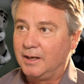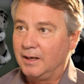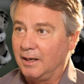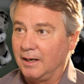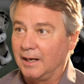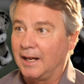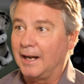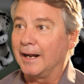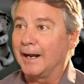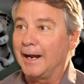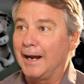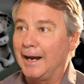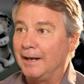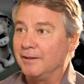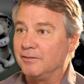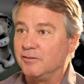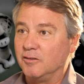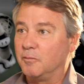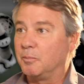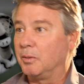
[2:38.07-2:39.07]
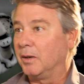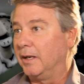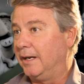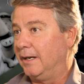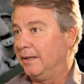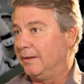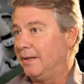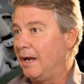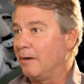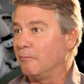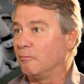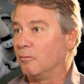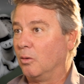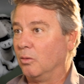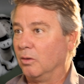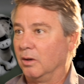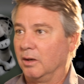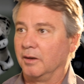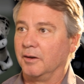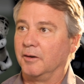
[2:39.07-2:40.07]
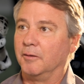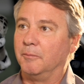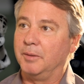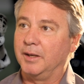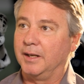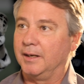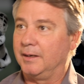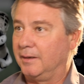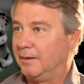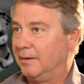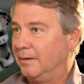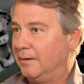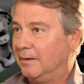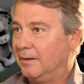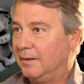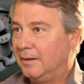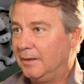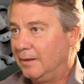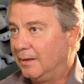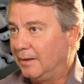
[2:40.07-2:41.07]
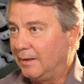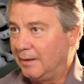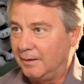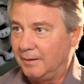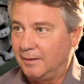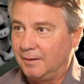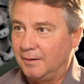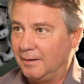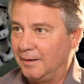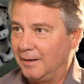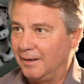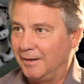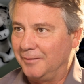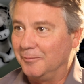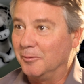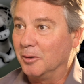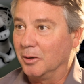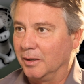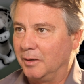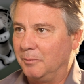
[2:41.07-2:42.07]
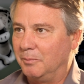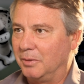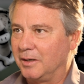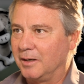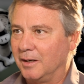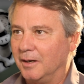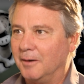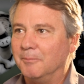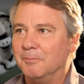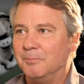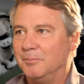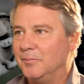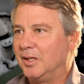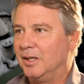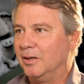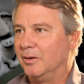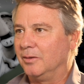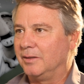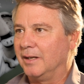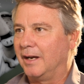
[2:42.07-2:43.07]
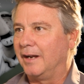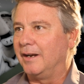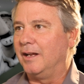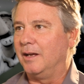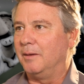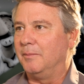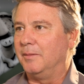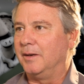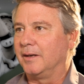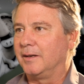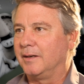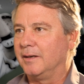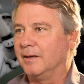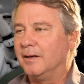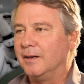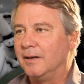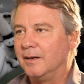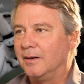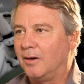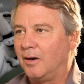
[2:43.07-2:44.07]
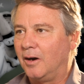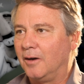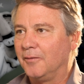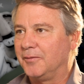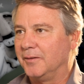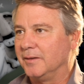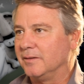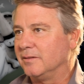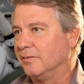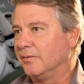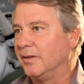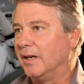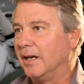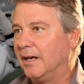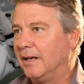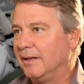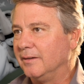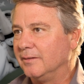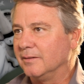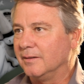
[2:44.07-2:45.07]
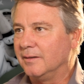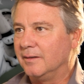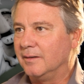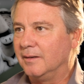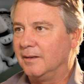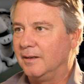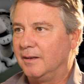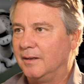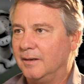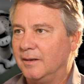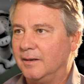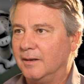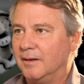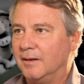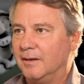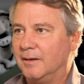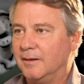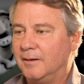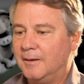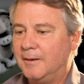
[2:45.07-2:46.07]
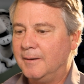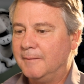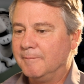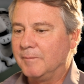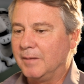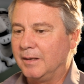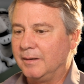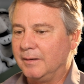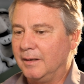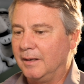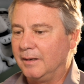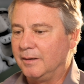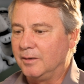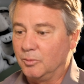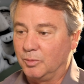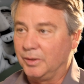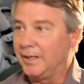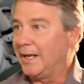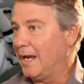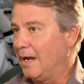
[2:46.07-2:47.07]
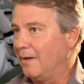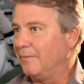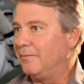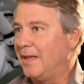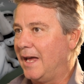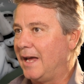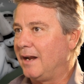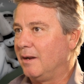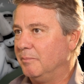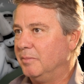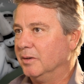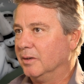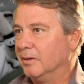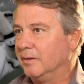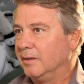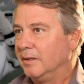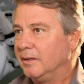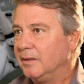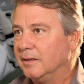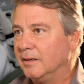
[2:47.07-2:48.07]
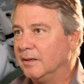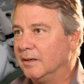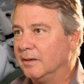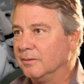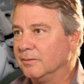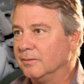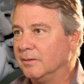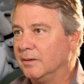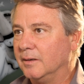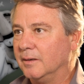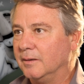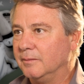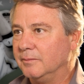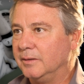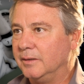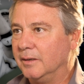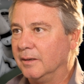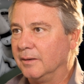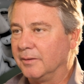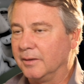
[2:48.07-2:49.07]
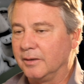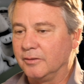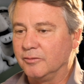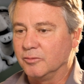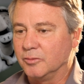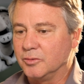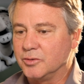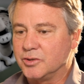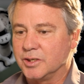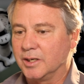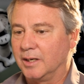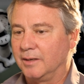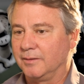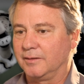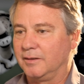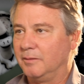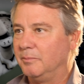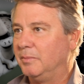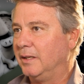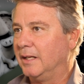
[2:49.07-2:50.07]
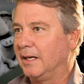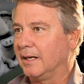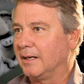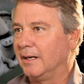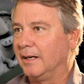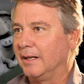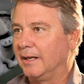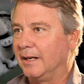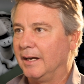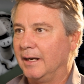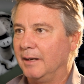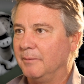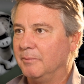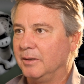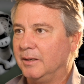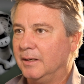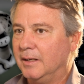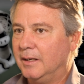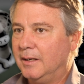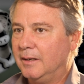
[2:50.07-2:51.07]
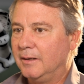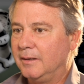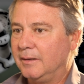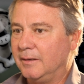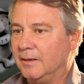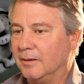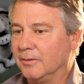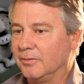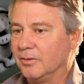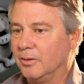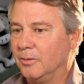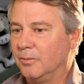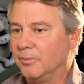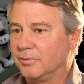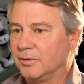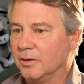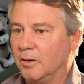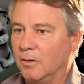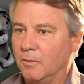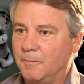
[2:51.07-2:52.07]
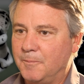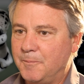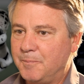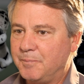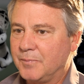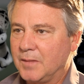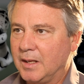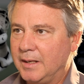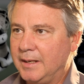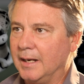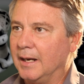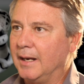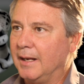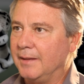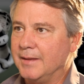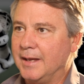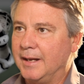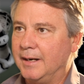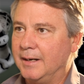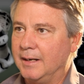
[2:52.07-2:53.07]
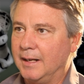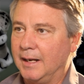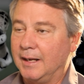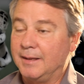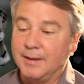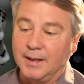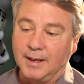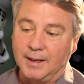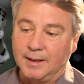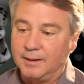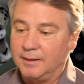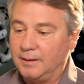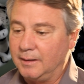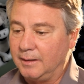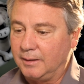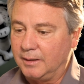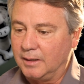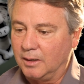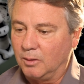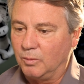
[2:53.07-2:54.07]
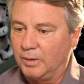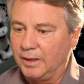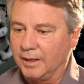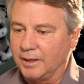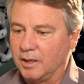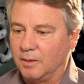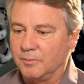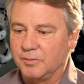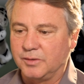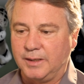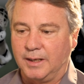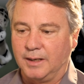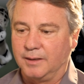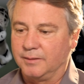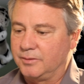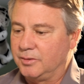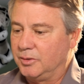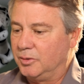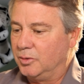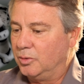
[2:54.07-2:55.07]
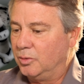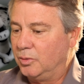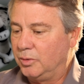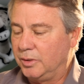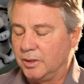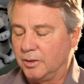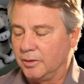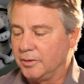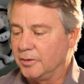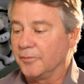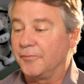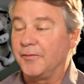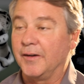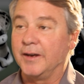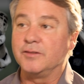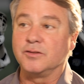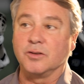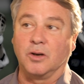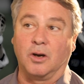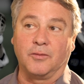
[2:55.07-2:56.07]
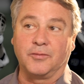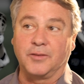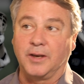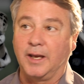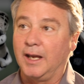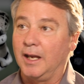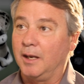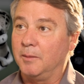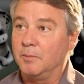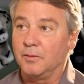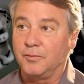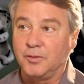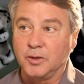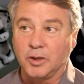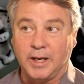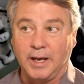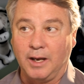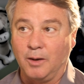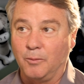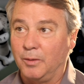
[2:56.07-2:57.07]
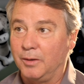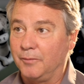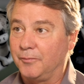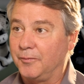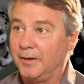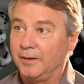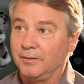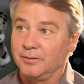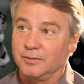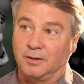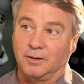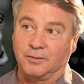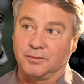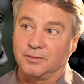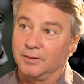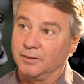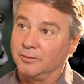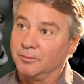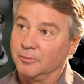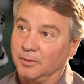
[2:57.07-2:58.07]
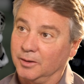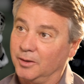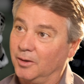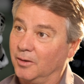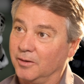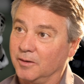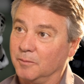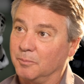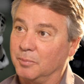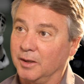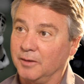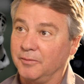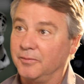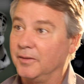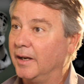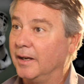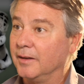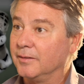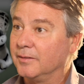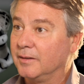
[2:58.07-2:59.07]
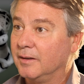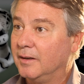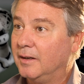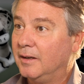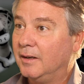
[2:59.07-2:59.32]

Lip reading: a lot of guys who've played in that role a little bit and really become, you know, dynamic offensive guys. And do we have that ability? You know, I think Drew Shantz can be that kind of guy. But you know, so yeah. And then you know, when it comes down to, you know, your face-off game, if you can't win face-offs, it's really hard to play fast.